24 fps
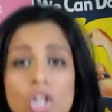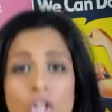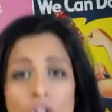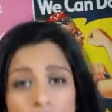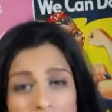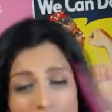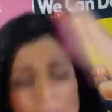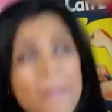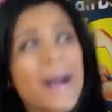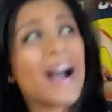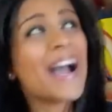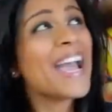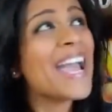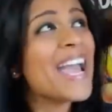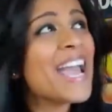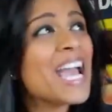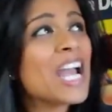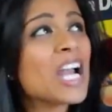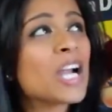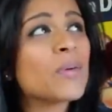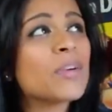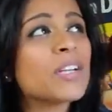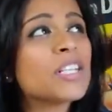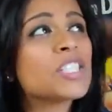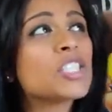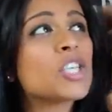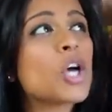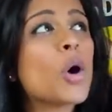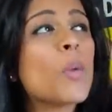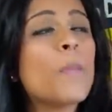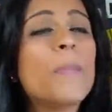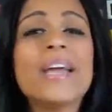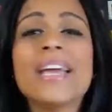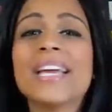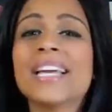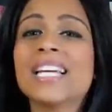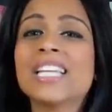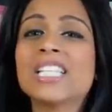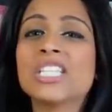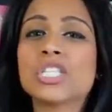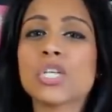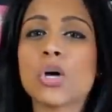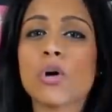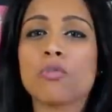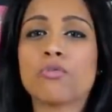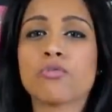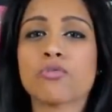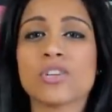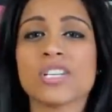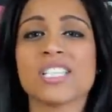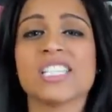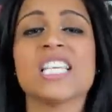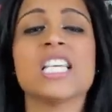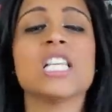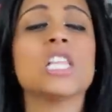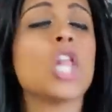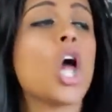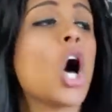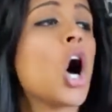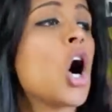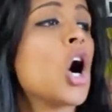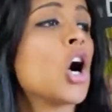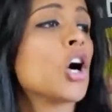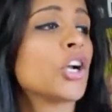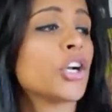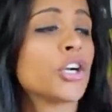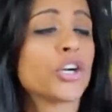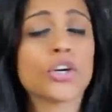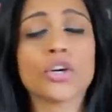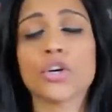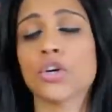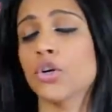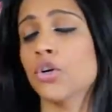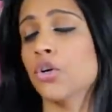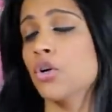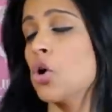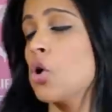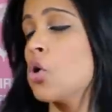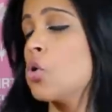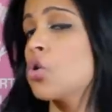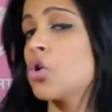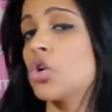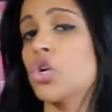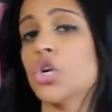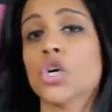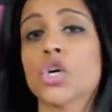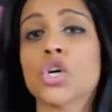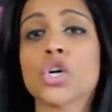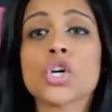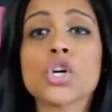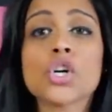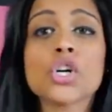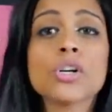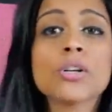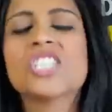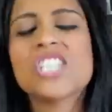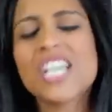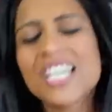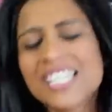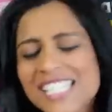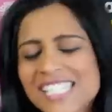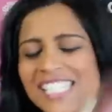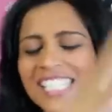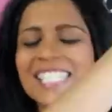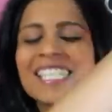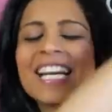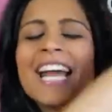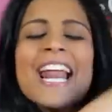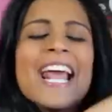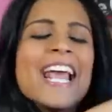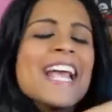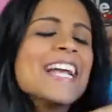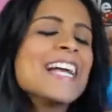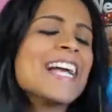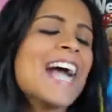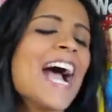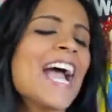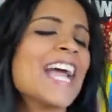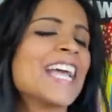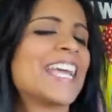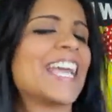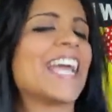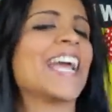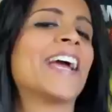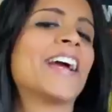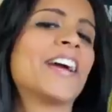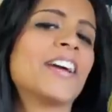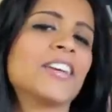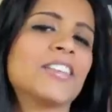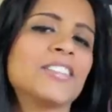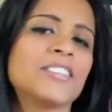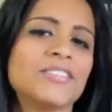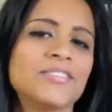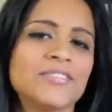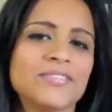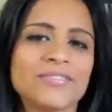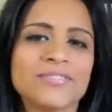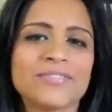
Look at my hair, it's so big, it's so frizzy, long hair, no cur. Just kidding, I care.